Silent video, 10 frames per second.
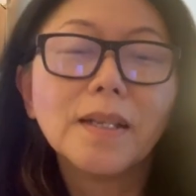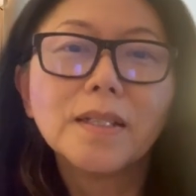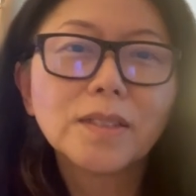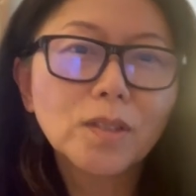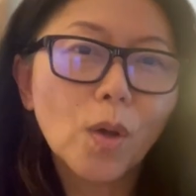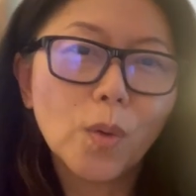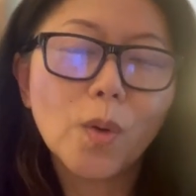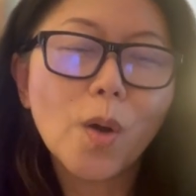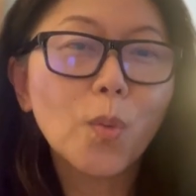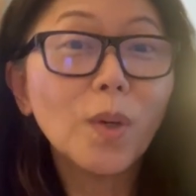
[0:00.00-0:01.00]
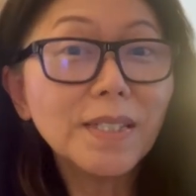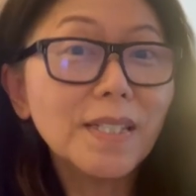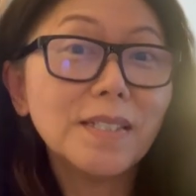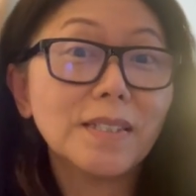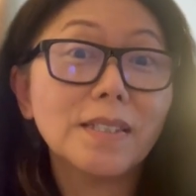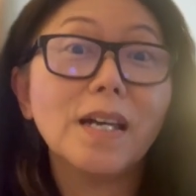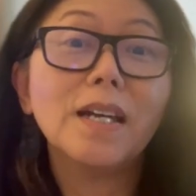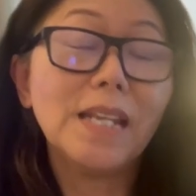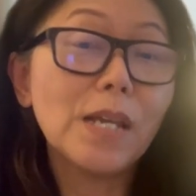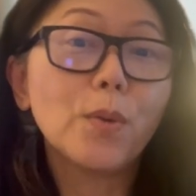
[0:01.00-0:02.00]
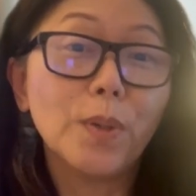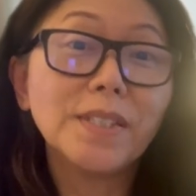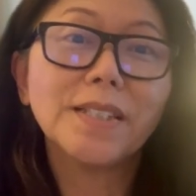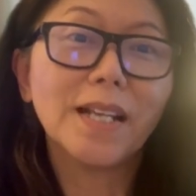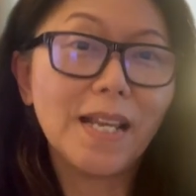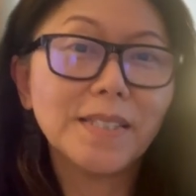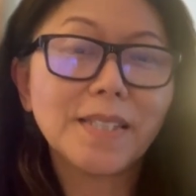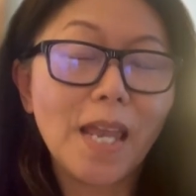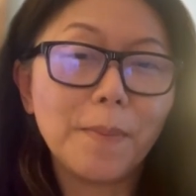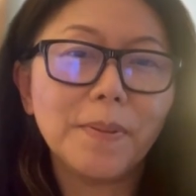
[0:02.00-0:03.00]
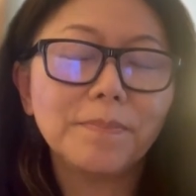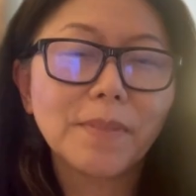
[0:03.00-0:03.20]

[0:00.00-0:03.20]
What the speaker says: So, what is a linguistic landscape?